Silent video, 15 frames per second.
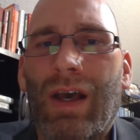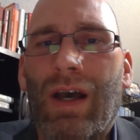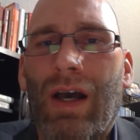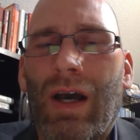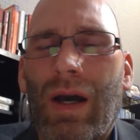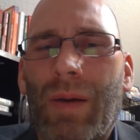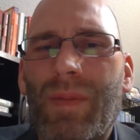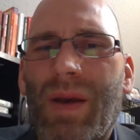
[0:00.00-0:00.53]

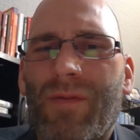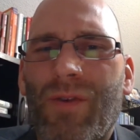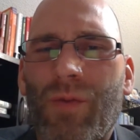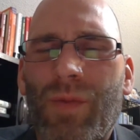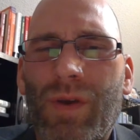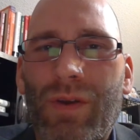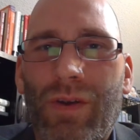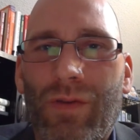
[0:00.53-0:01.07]
I'm not
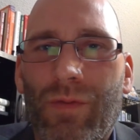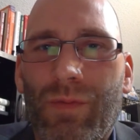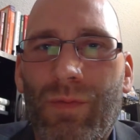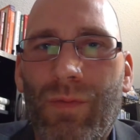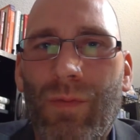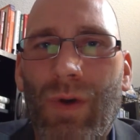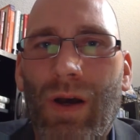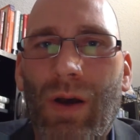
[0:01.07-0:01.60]
familiar
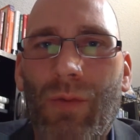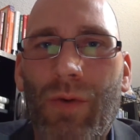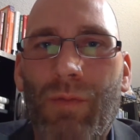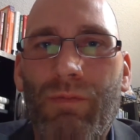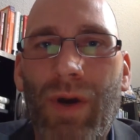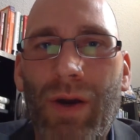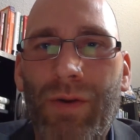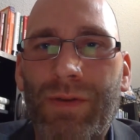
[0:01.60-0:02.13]
with
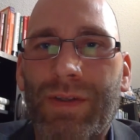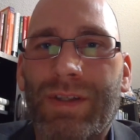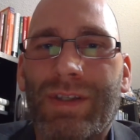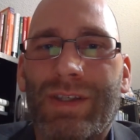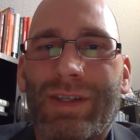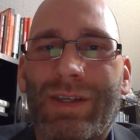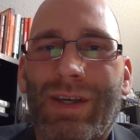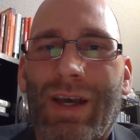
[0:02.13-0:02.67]

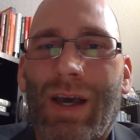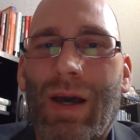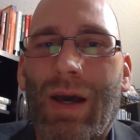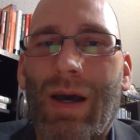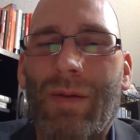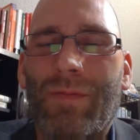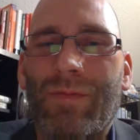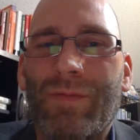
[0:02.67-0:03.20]
boats,
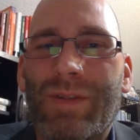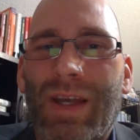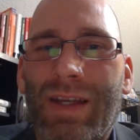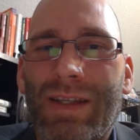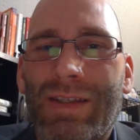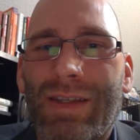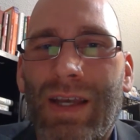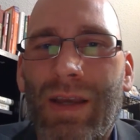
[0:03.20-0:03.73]
I'm sad
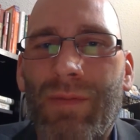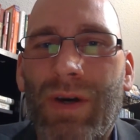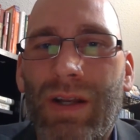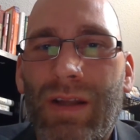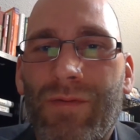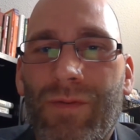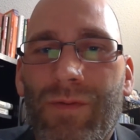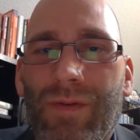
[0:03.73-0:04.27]
to say,
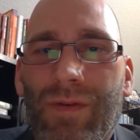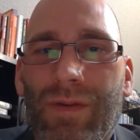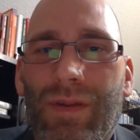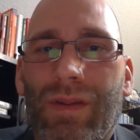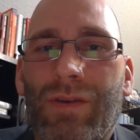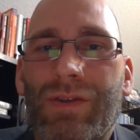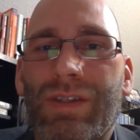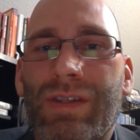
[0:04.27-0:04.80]
but if
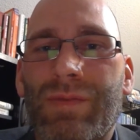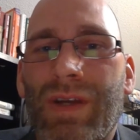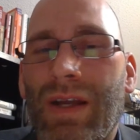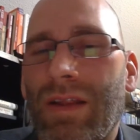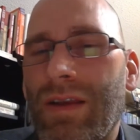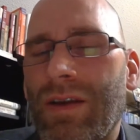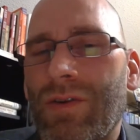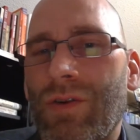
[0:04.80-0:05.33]
there's some
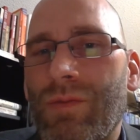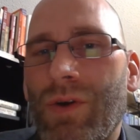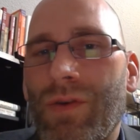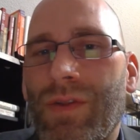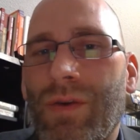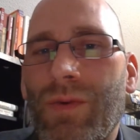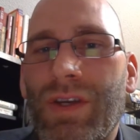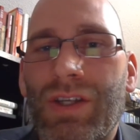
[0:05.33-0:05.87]
titling on your
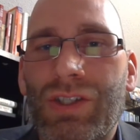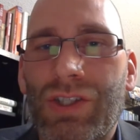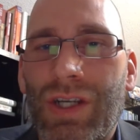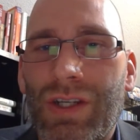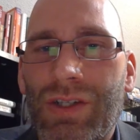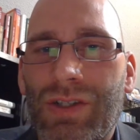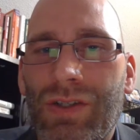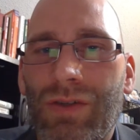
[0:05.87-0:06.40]
boat that we can
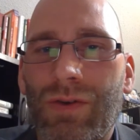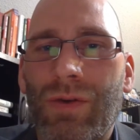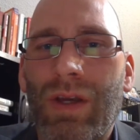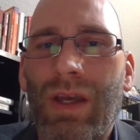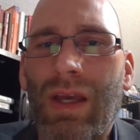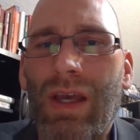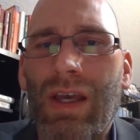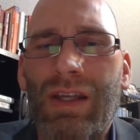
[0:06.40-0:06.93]
change to
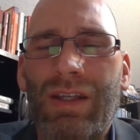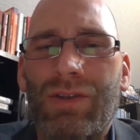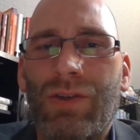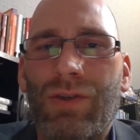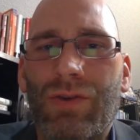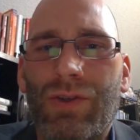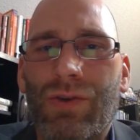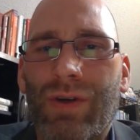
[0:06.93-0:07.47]

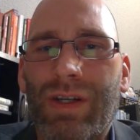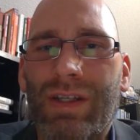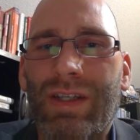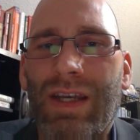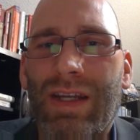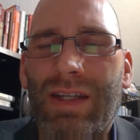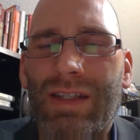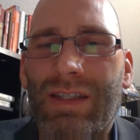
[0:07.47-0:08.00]
joint
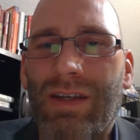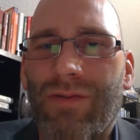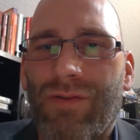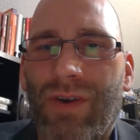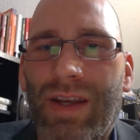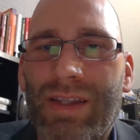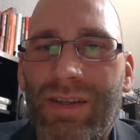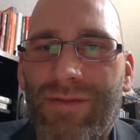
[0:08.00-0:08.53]
tenants of
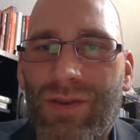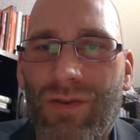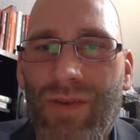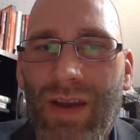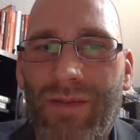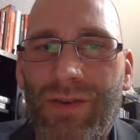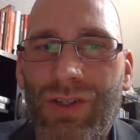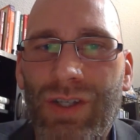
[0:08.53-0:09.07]
rights of
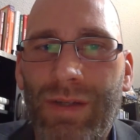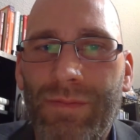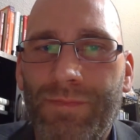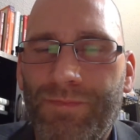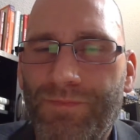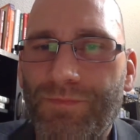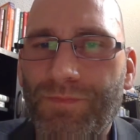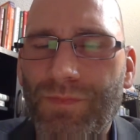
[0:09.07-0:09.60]
survivorship.
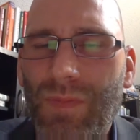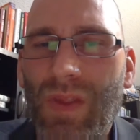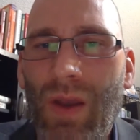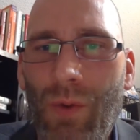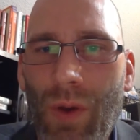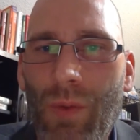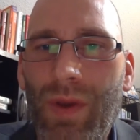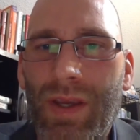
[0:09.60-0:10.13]
That
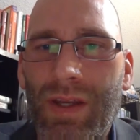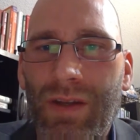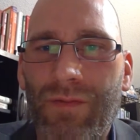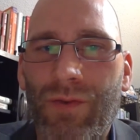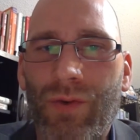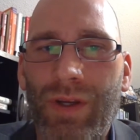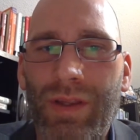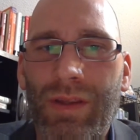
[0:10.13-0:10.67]
way we can
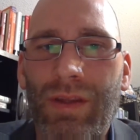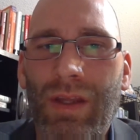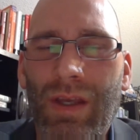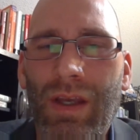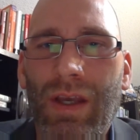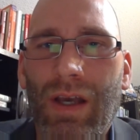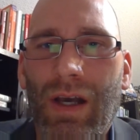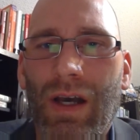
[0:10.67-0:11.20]
avoid
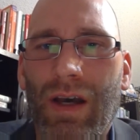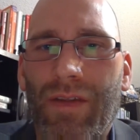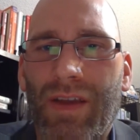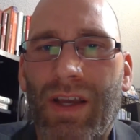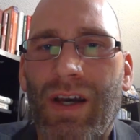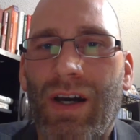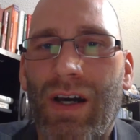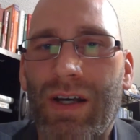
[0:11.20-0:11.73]
the
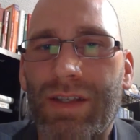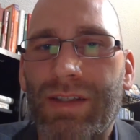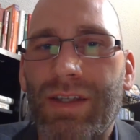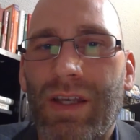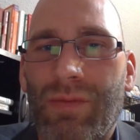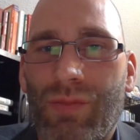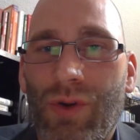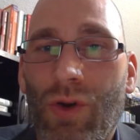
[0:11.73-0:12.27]
costs
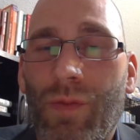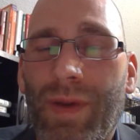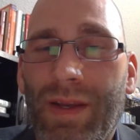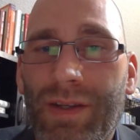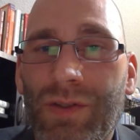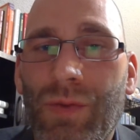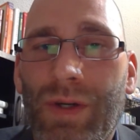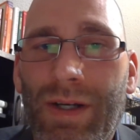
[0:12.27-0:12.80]
in
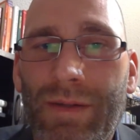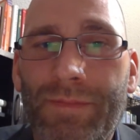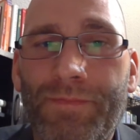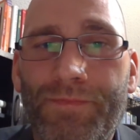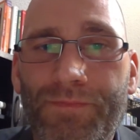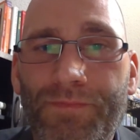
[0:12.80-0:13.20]
probate as well.